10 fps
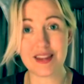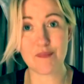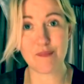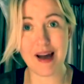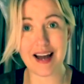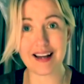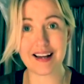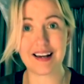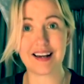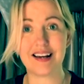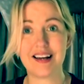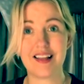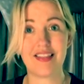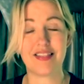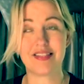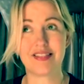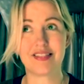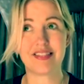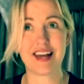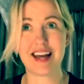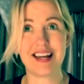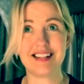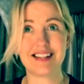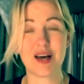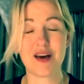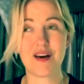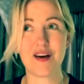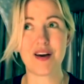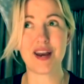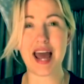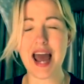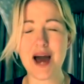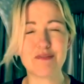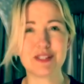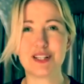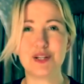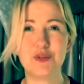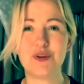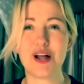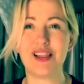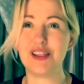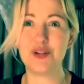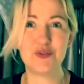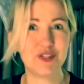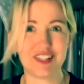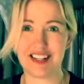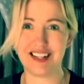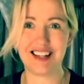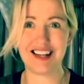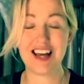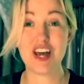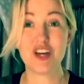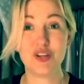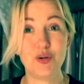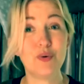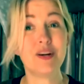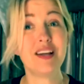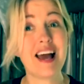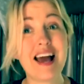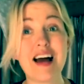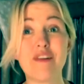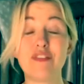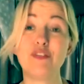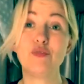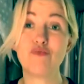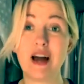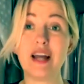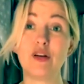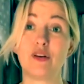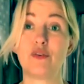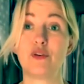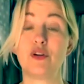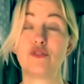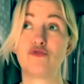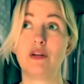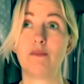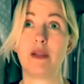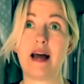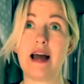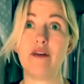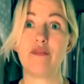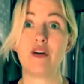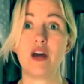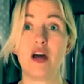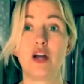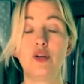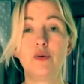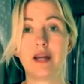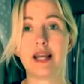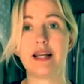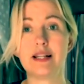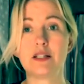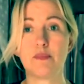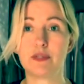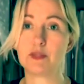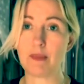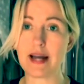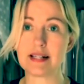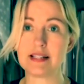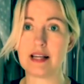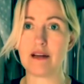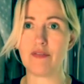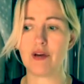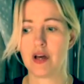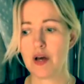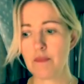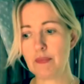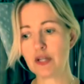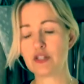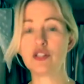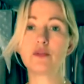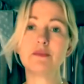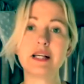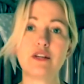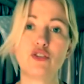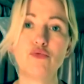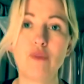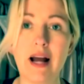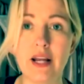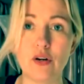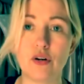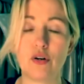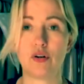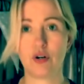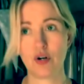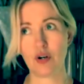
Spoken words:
in the bank. That is an absolute illusion. You can have, if you write your dream life and you get it into perspective, because sometimes you write your